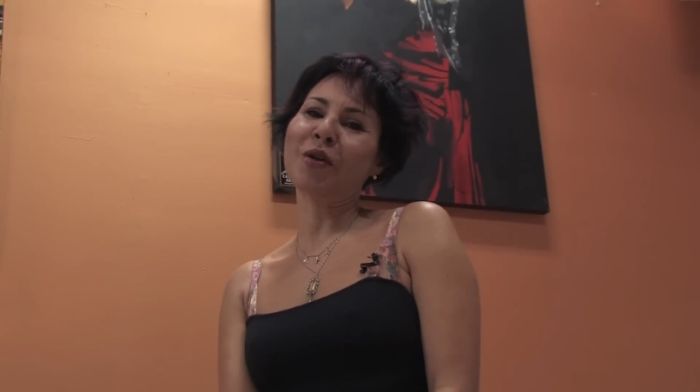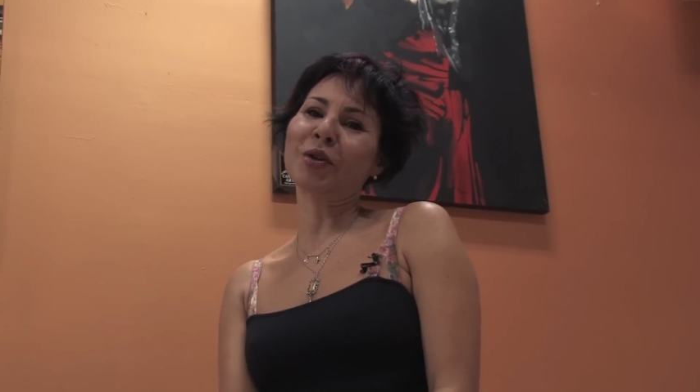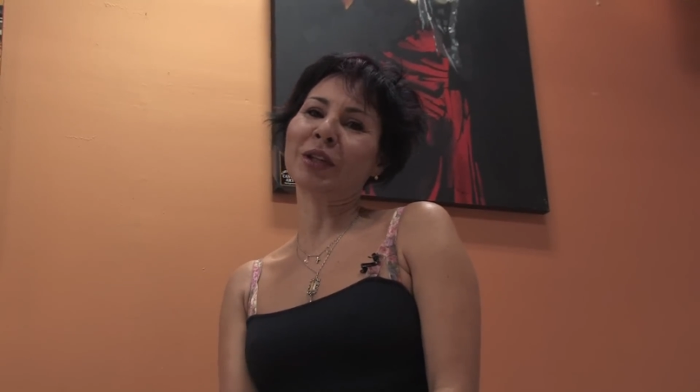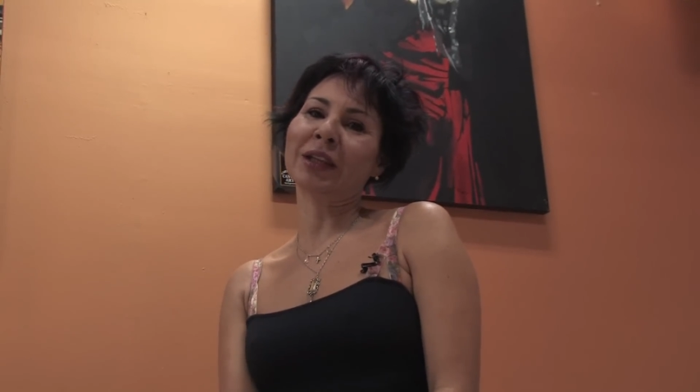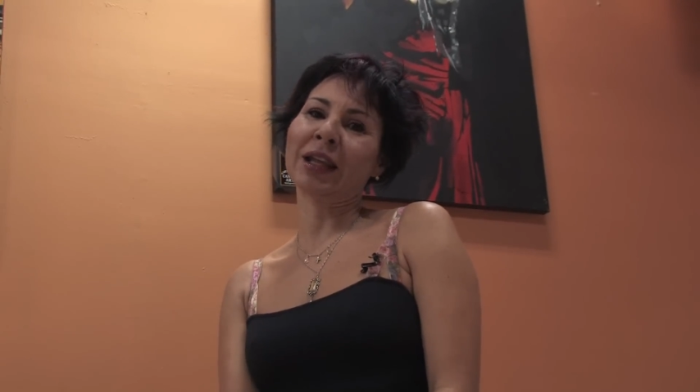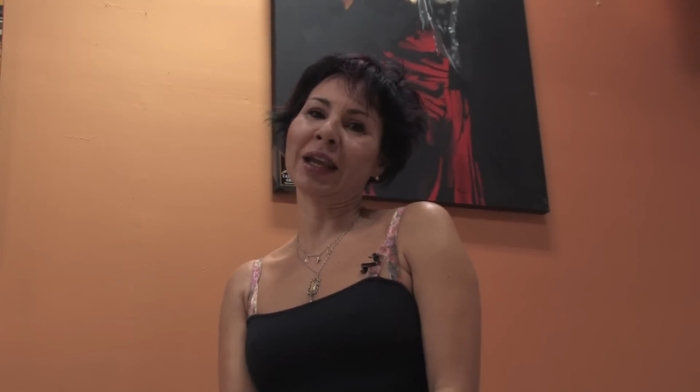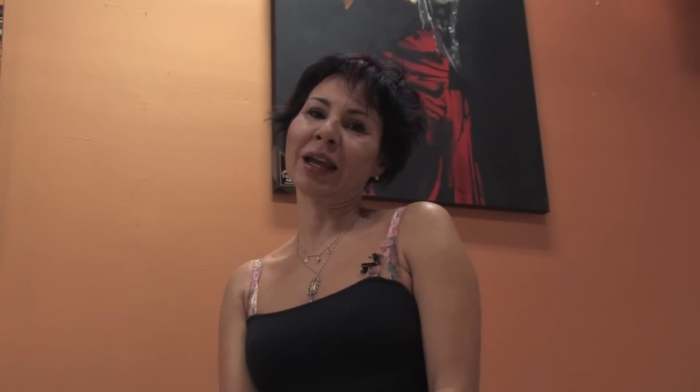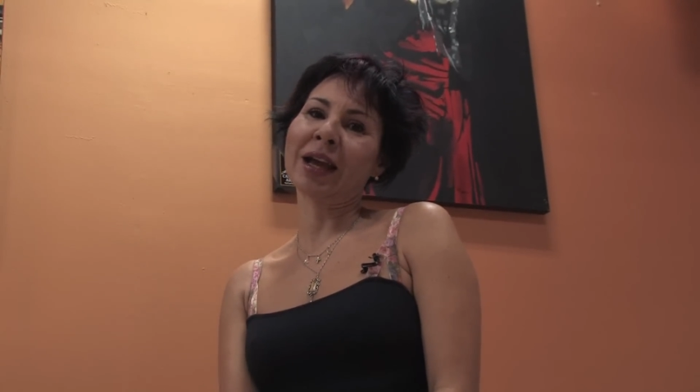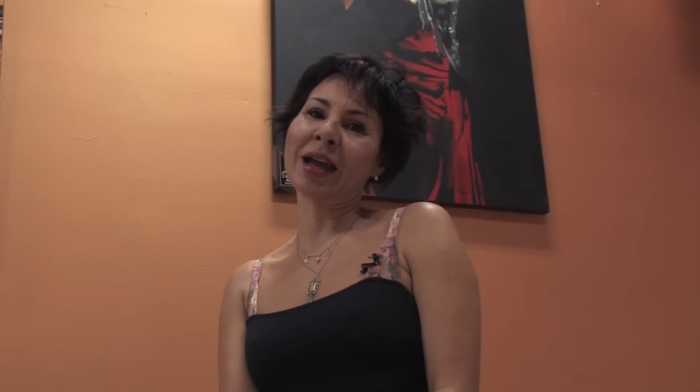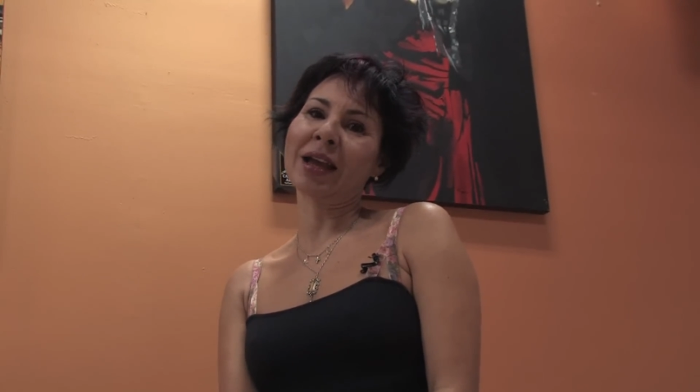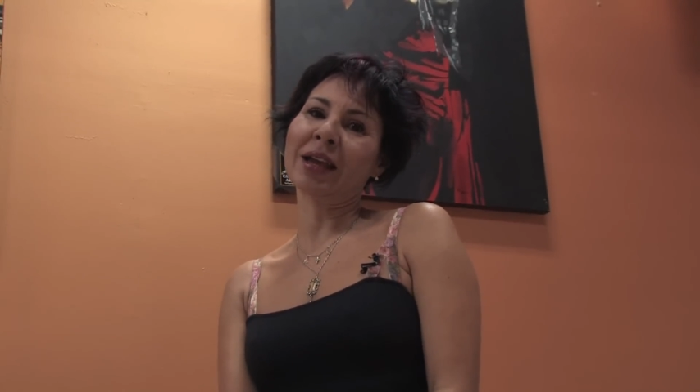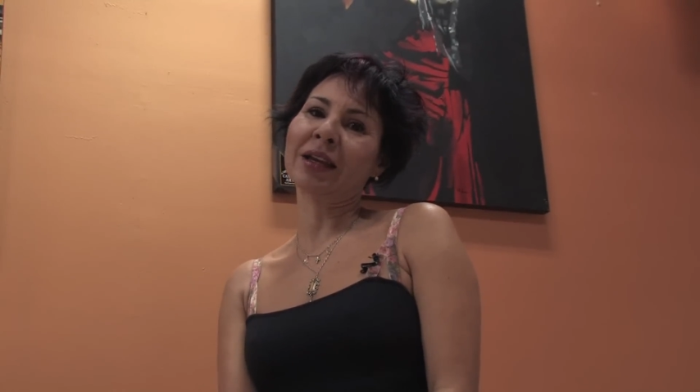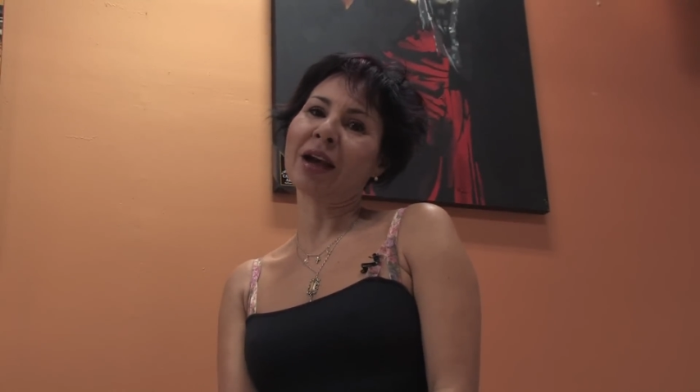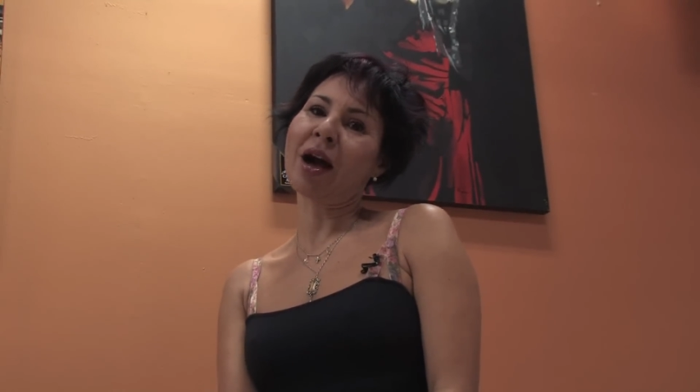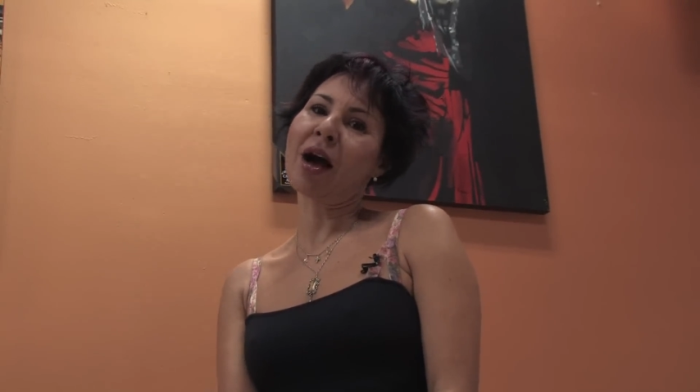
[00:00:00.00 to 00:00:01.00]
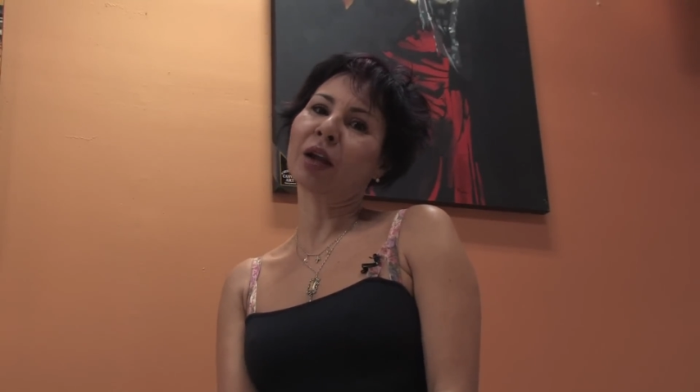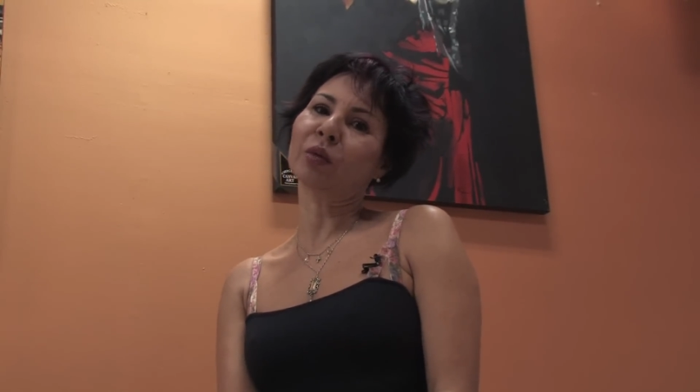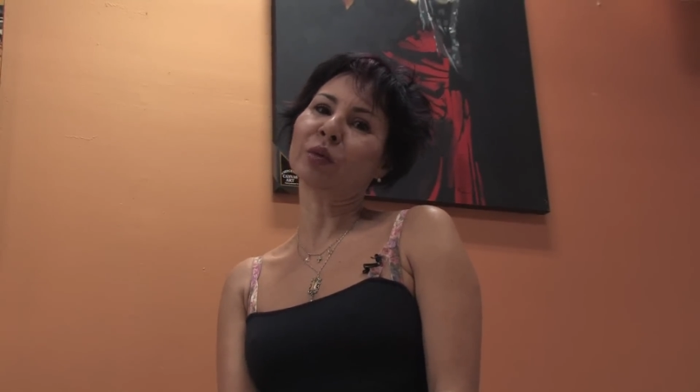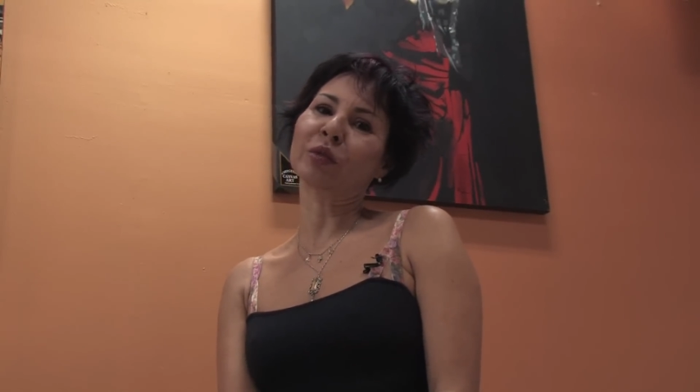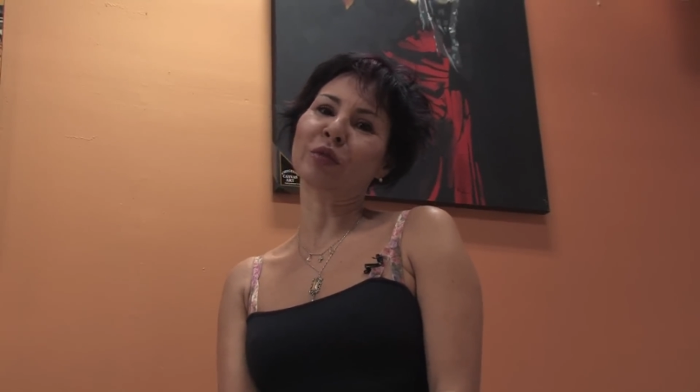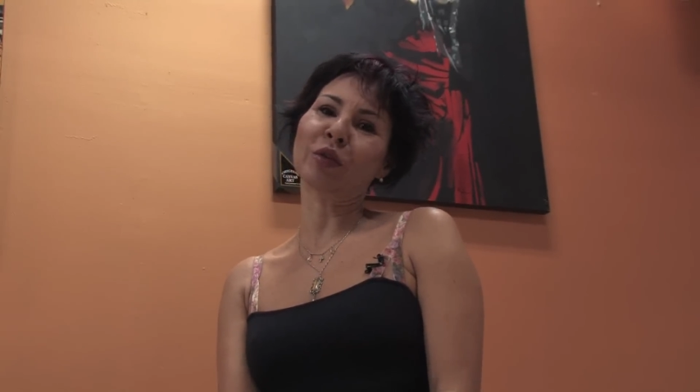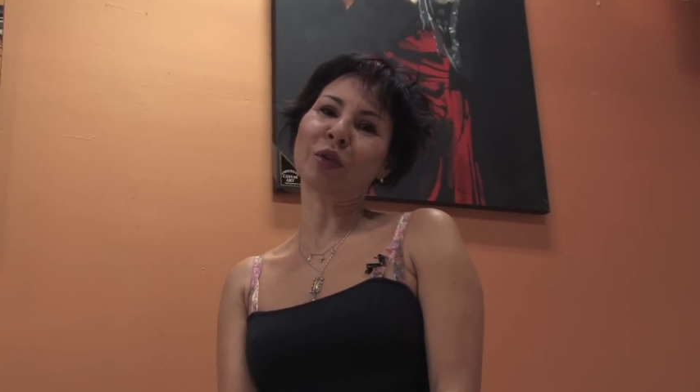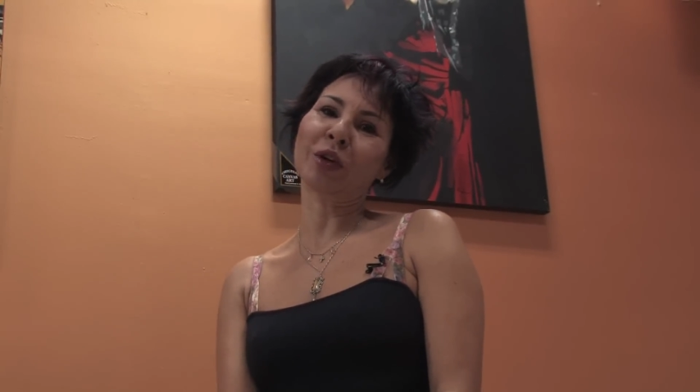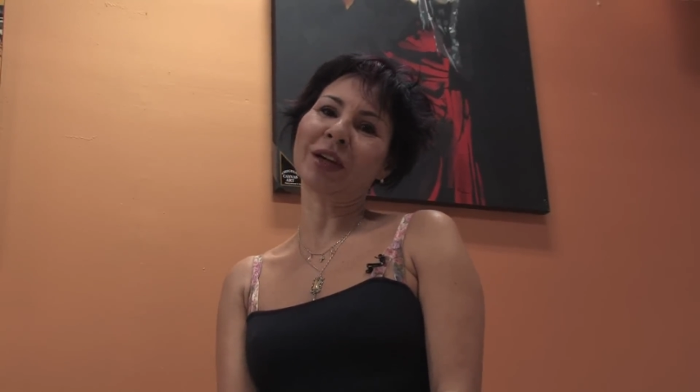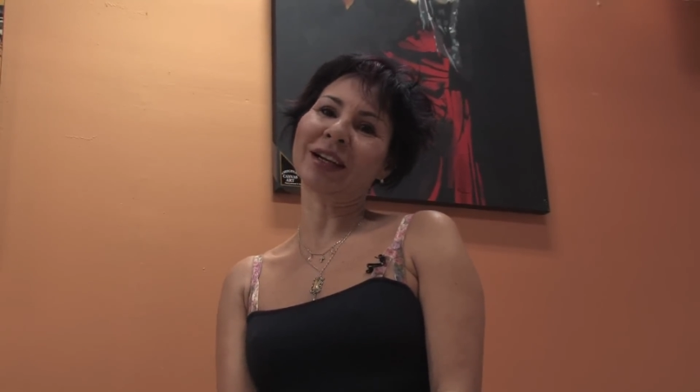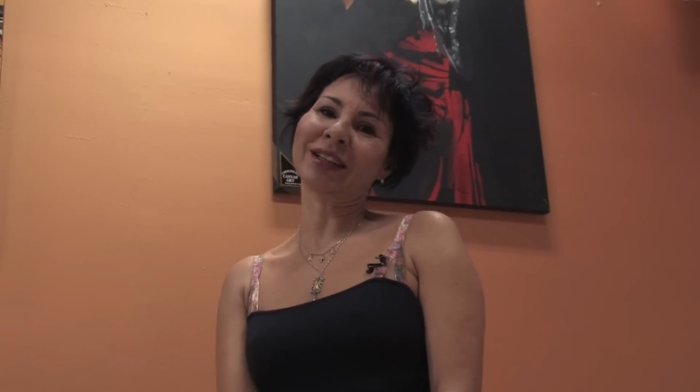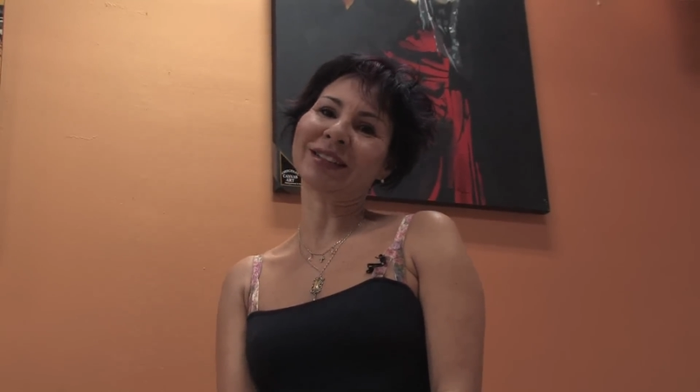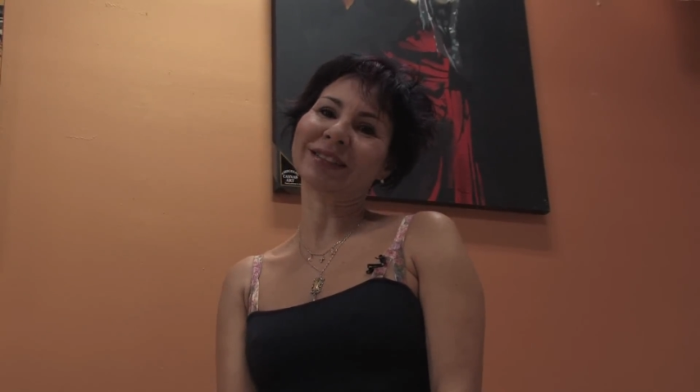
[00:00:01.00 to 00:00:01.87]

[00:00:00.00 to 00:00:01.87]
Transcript: Ortega in Hollywood, Florida.